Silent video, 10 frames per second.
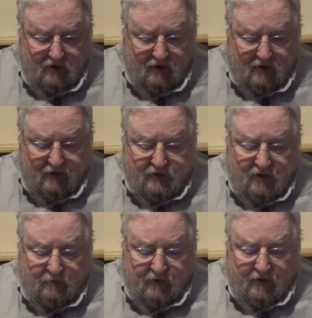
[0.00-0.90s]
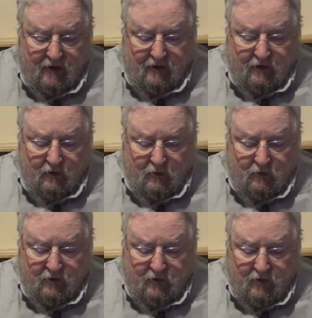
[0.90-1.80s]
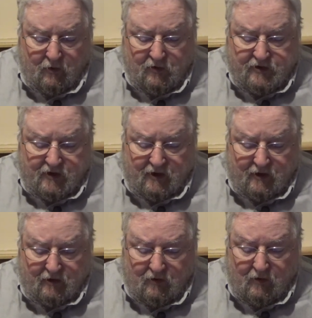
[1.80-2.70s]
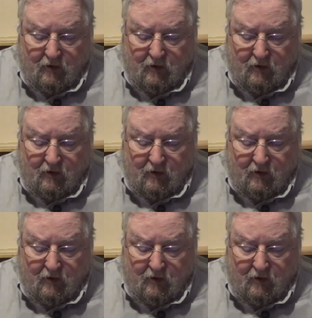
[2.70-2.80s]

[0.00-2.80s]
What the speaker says: It is something not known or seen